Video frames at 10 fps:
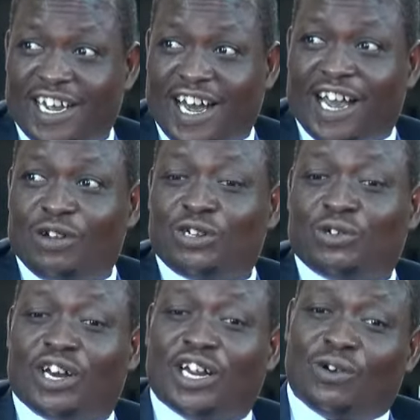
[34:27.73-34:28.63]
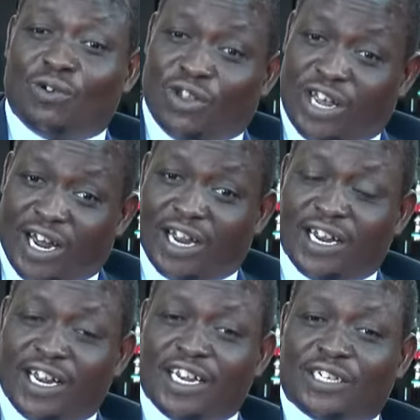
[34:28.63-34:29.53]
I usually go there
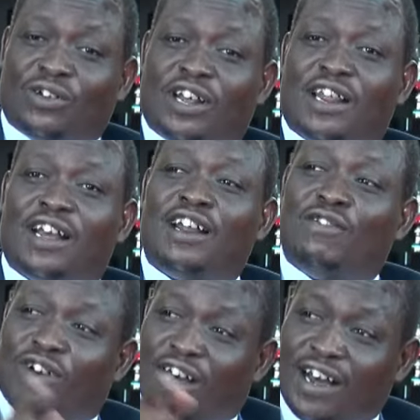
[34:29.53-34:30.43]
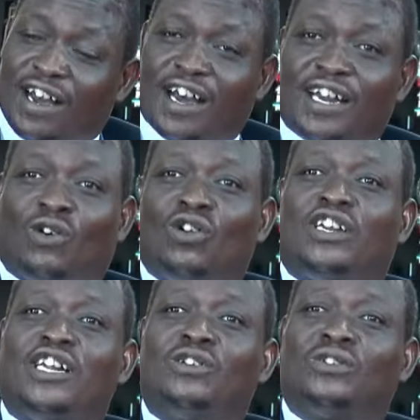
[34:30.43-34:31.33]
so that the river can
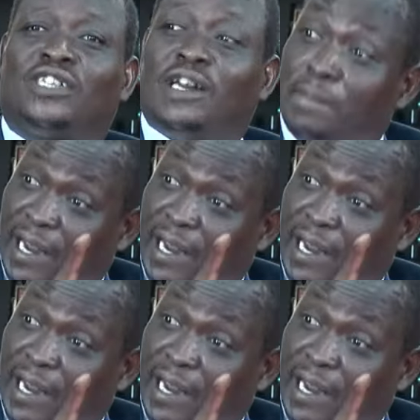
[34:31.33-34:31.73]
continue streaming.